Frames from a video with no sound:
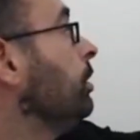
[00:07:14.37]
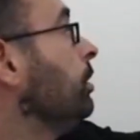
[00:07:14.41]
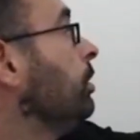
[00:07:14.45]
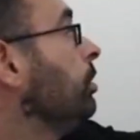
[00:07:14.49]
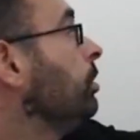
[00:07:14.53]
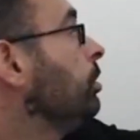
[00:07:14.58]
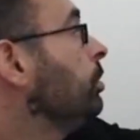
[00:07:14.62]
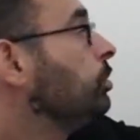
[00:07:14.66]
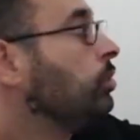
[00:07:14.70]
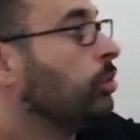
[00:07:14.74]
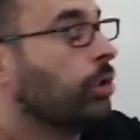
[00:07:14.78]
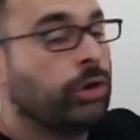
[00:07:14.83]

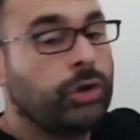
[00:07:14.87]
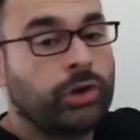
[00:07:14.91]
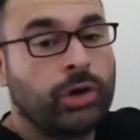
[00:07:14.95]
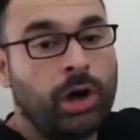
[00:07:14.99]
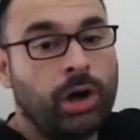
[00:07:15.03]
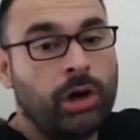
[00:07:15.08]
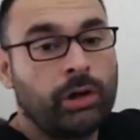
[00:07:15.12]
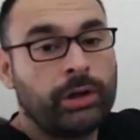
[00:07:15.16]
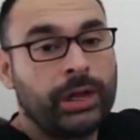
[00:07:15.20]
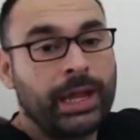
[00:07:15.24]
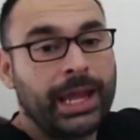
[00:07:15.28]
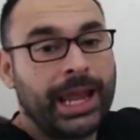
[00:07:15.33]
Your
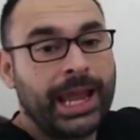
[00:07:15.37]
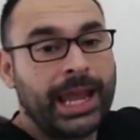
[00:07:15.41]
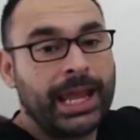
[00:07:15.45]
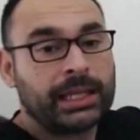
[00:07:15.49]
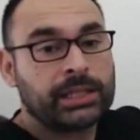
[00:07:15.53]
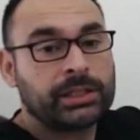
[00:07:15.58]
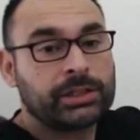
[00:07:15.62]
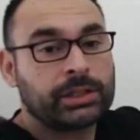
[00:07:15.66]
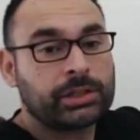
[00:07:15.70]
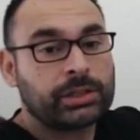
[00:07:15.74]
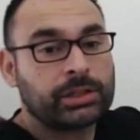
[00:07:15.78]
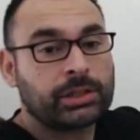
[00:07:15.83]

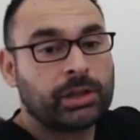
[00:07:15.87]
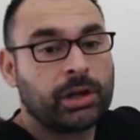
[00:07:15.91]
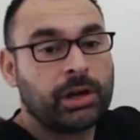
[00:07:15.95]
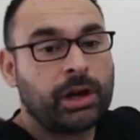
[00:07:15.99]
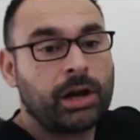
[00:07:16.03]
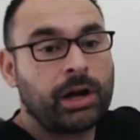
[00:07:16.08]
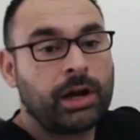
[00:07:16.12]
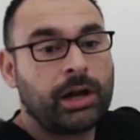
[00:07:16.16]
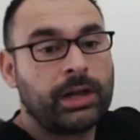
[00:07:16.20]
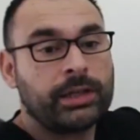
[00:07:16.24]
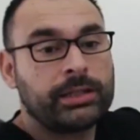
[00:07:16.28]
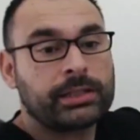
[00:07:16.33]

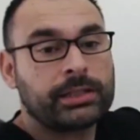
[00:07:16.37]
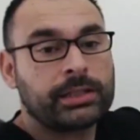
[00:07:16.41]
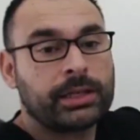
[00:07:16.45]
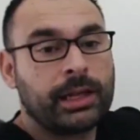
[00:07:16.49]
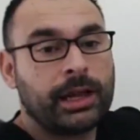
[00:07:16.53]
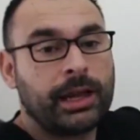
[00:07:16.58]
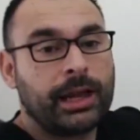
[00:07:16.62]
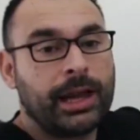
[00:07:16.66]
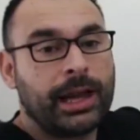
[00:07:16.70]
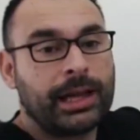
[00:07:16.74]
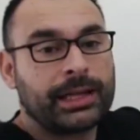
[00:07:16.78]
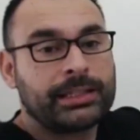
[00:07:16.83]
non-exercise
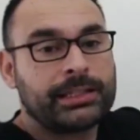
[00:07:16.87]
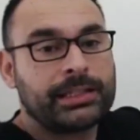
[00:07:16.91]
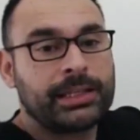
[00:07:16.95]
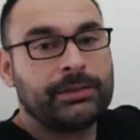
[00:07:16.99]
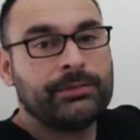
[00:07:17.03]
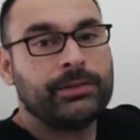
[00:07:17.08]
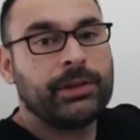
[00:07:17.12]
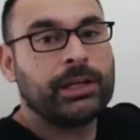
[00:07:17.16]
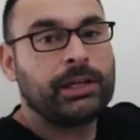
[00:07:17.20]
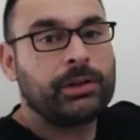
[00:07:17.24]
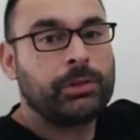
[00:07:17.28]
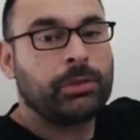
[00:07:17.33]

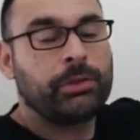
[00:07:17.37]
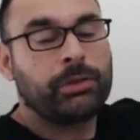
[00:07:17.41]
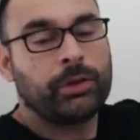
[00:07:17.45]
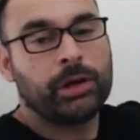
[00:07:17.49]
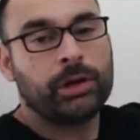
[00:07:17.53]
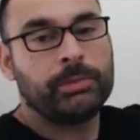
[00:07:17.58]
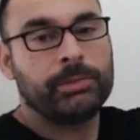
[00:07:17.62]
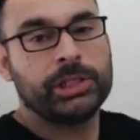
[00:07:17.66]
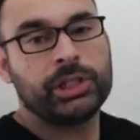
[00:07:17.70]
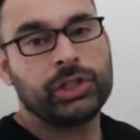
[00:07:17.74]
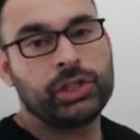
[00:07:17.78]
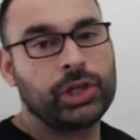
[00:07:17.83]
activity
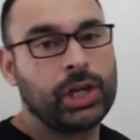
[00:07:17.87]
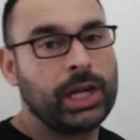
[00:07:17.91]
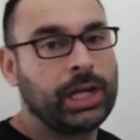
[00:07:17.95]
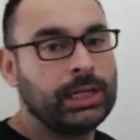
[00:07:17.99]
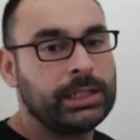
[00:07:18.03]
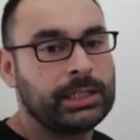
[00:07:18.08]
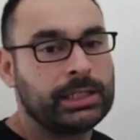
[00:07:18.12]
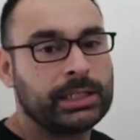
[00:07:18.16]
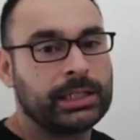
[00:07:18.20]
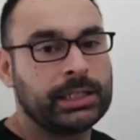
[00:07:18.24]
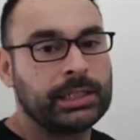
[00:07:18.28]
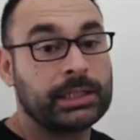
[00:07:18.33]

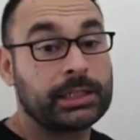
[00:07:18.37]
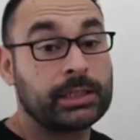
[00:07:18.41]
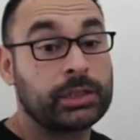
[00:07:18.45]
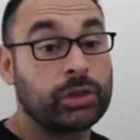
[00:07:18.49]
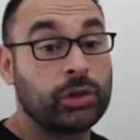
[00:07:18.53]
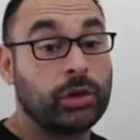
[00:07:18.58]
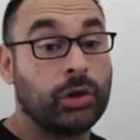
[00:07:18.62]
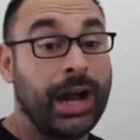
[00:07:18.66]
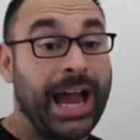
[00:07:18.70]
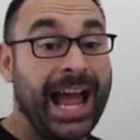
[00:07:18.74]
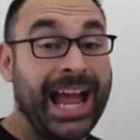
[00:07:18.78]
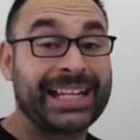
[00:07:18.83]
thermogenesis,
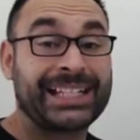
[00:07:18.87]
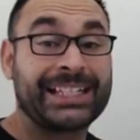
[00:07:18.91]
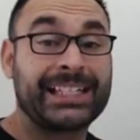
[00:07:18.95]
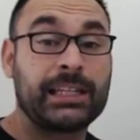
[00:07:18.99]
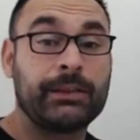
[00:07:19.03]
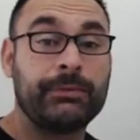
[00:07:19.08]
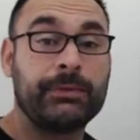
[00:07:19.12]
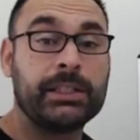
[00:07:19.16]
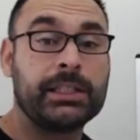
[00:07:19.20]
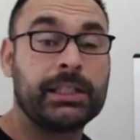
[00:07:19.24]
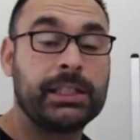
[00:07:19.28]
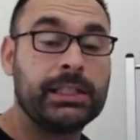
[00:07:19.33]
your
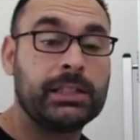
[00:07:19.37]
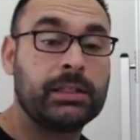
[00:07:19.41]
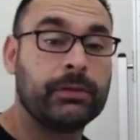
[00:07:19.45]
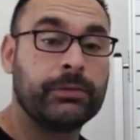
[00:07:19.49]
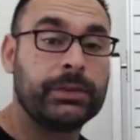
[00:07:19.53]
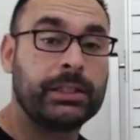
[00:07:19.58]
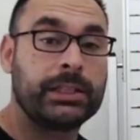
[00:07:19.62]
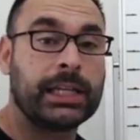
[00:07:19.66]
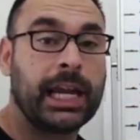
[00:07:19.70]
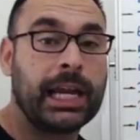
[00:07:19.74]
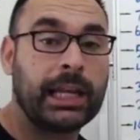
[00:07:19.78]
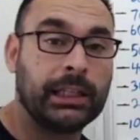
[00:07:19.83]
activities
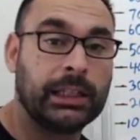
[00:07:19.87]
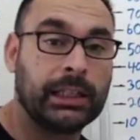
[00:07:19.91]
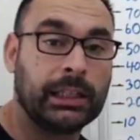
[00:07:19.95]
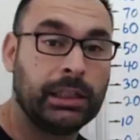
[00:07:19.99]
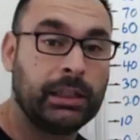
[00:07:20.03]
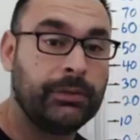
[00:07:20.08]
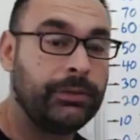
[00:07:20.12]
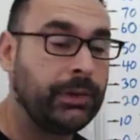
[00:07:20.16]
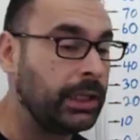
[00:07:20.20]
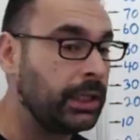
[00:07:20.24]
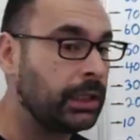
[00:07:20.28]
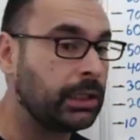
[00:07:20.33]
of daily
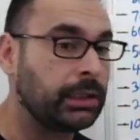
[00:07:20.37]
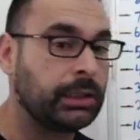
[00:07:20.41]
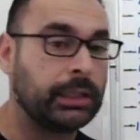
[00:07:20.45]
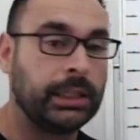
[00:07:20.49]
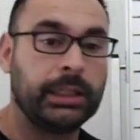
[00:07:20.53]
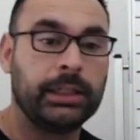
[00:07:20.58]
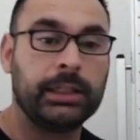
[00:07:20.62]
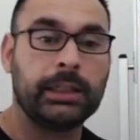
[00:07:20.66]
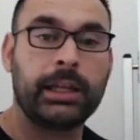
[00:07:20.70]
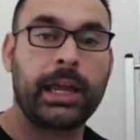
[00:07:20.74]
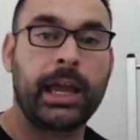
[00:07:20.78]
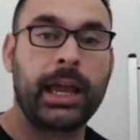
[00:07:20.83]
living,
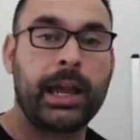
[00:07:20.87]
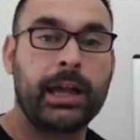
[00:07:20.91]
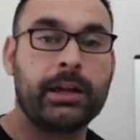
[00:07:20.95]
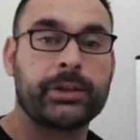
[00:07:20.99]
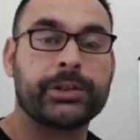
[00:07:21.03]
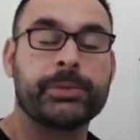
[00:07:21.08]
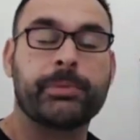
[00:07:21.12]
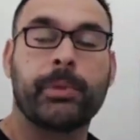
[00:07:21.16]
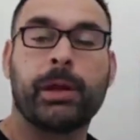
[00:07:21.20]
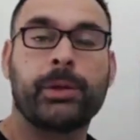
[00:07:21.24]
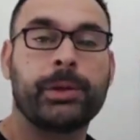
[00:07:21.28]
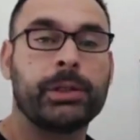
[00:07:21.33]
cleaning the
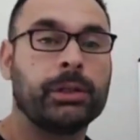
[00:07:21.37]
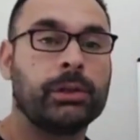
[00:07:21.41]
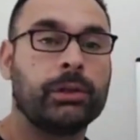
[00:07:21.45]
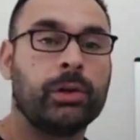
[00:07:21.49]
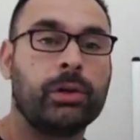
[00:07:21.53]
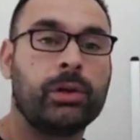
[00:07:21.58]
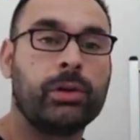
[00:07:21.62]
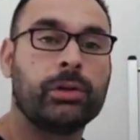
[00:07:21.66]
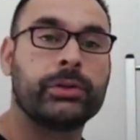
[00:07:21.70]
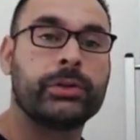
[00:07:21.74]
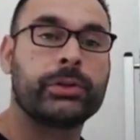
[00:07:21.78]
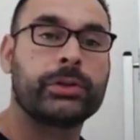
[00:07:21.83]
house, mowing the
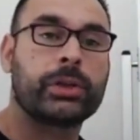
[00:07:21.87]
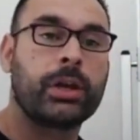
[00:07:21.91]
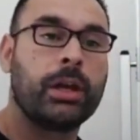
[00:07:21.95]
lawns,